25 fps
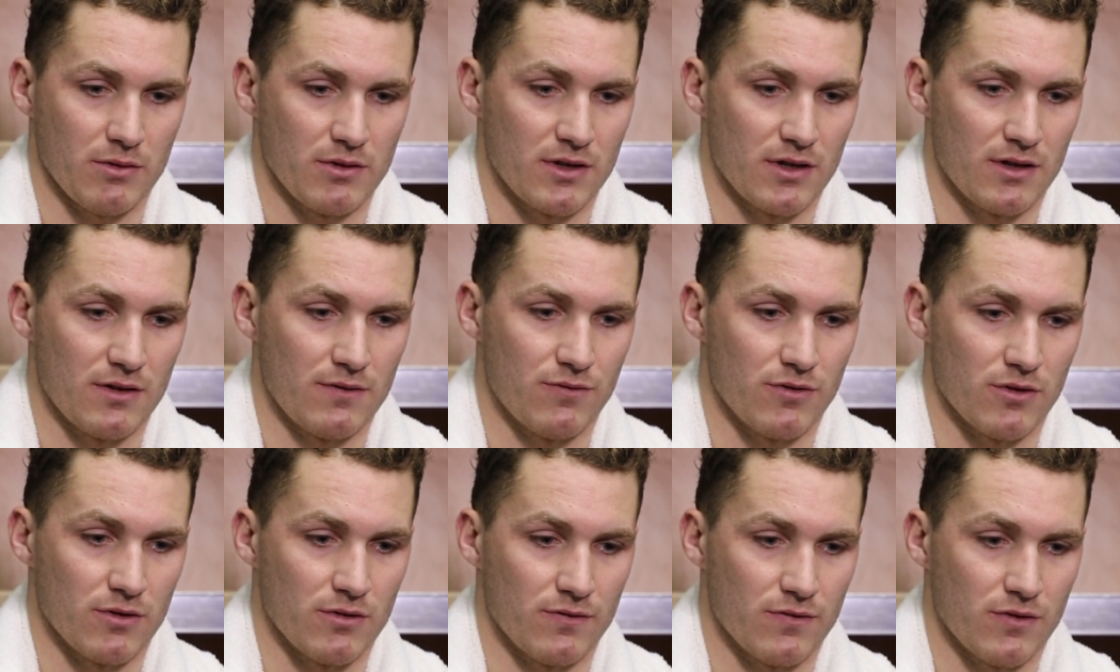we did
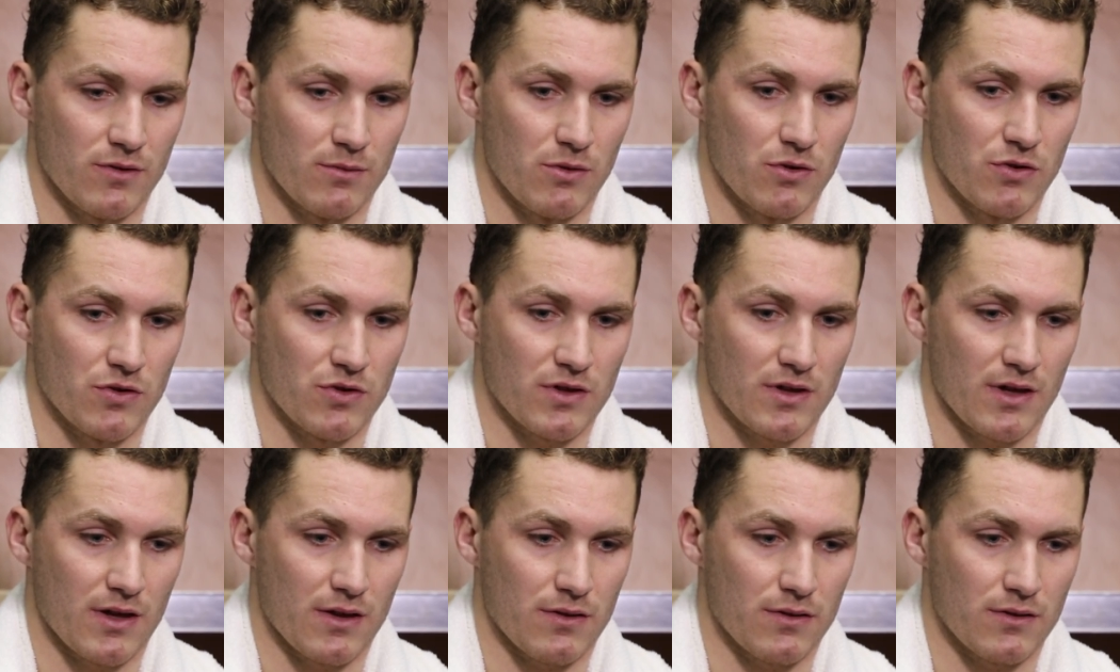for
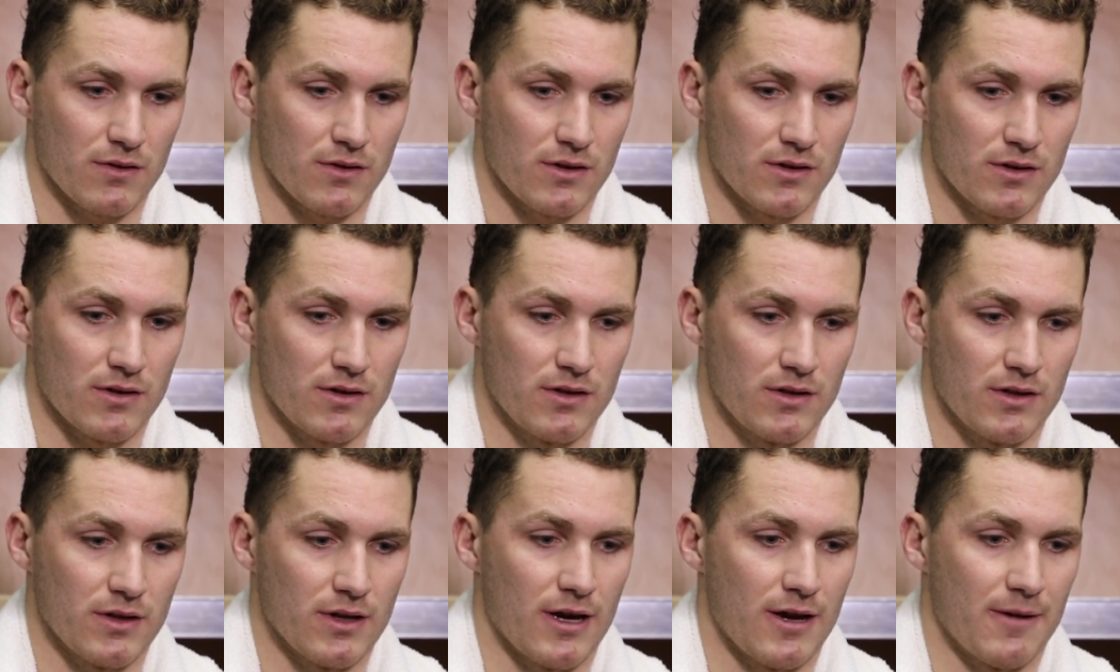most of that
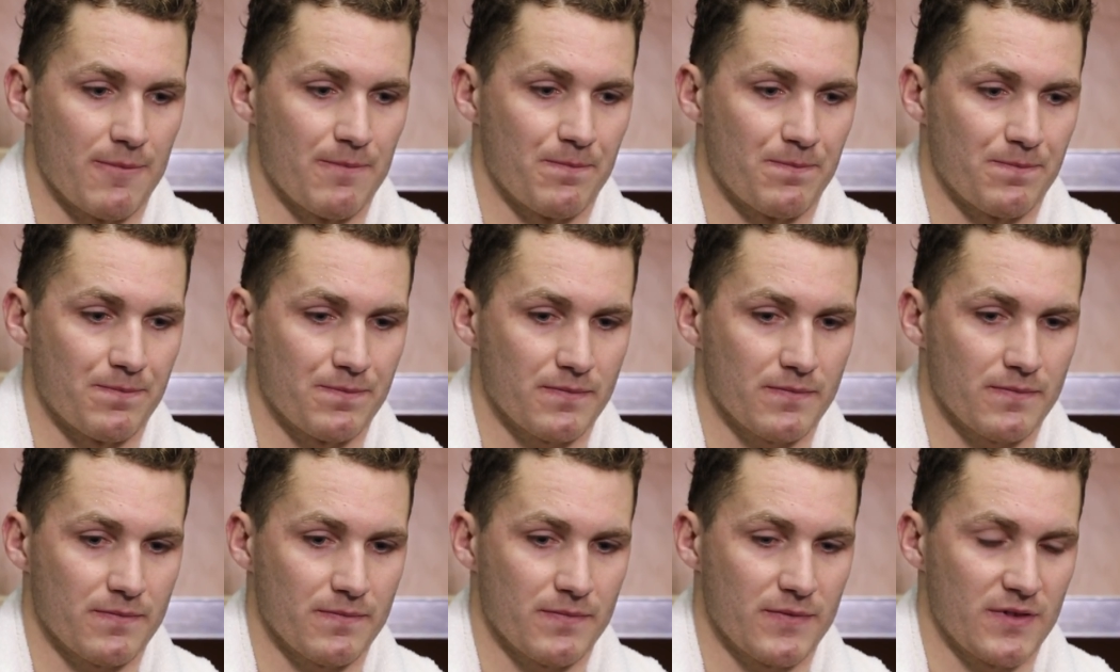
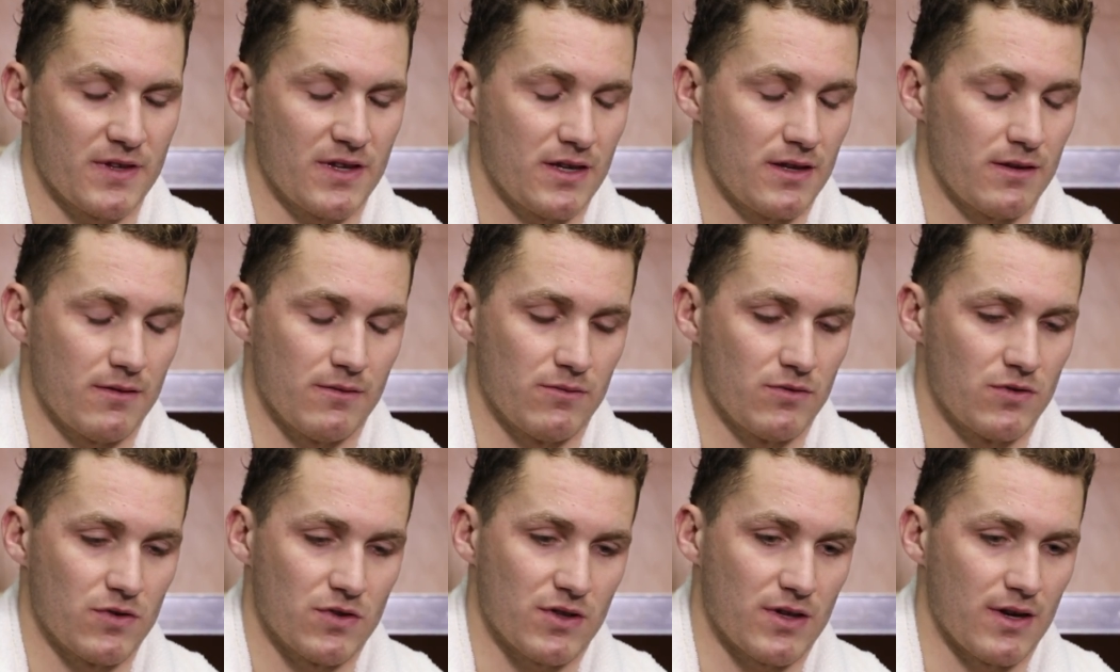third.
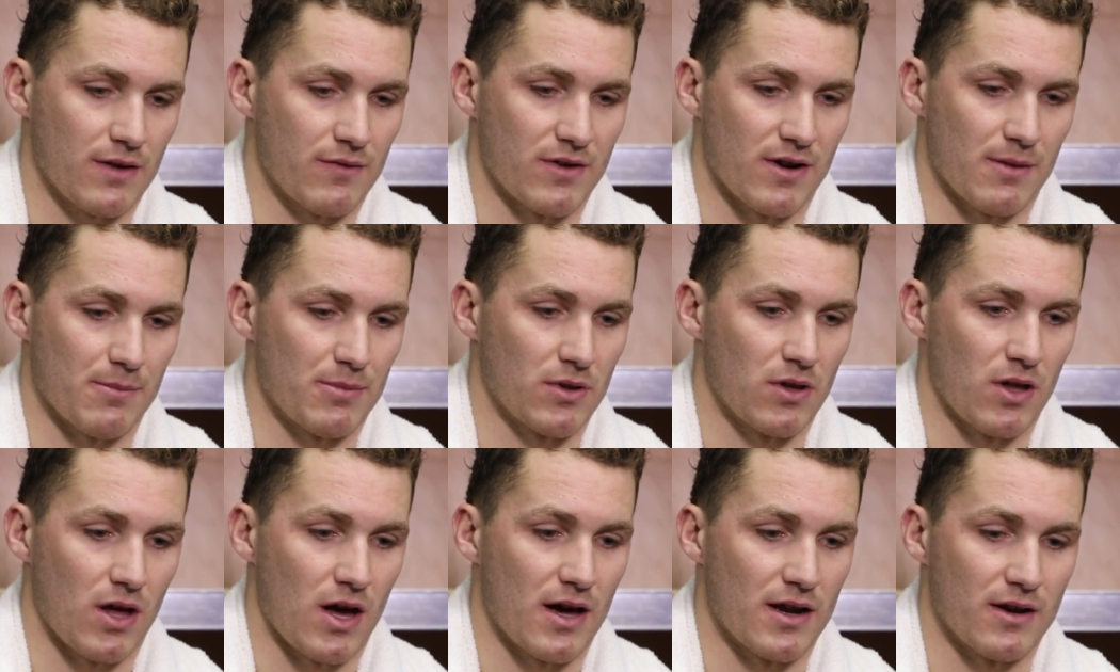Just giving up
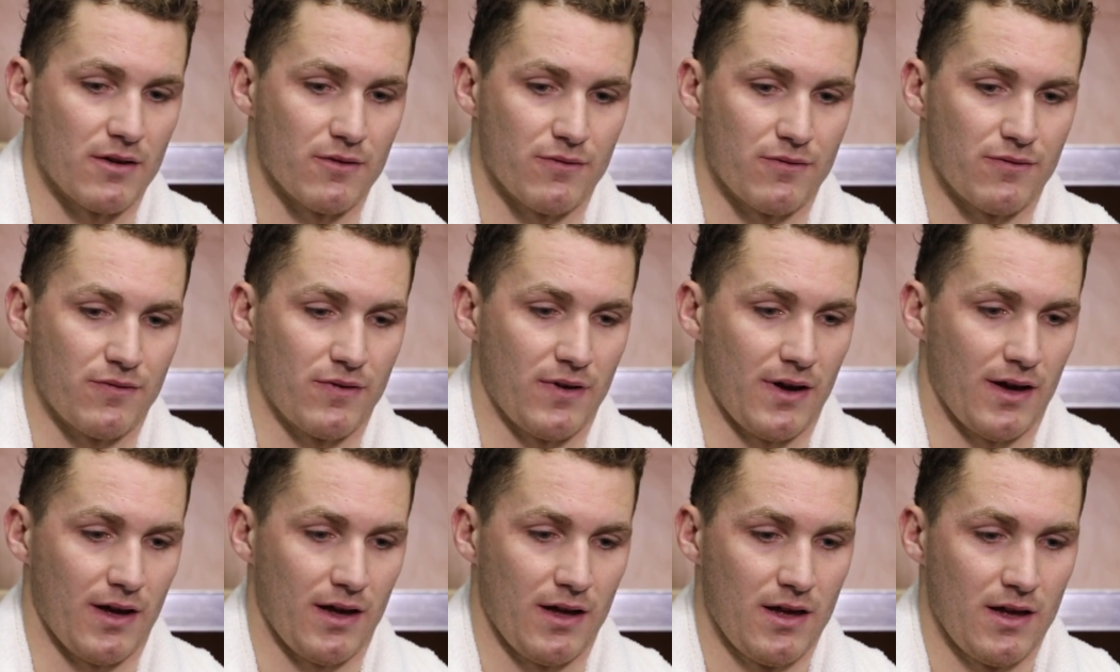a lot
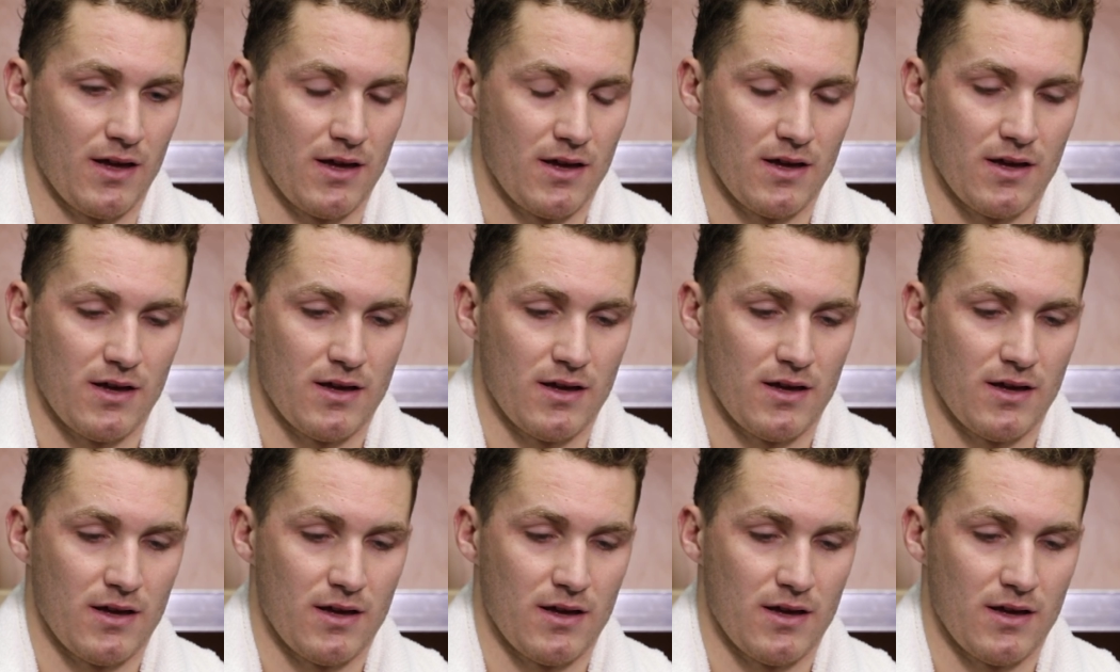of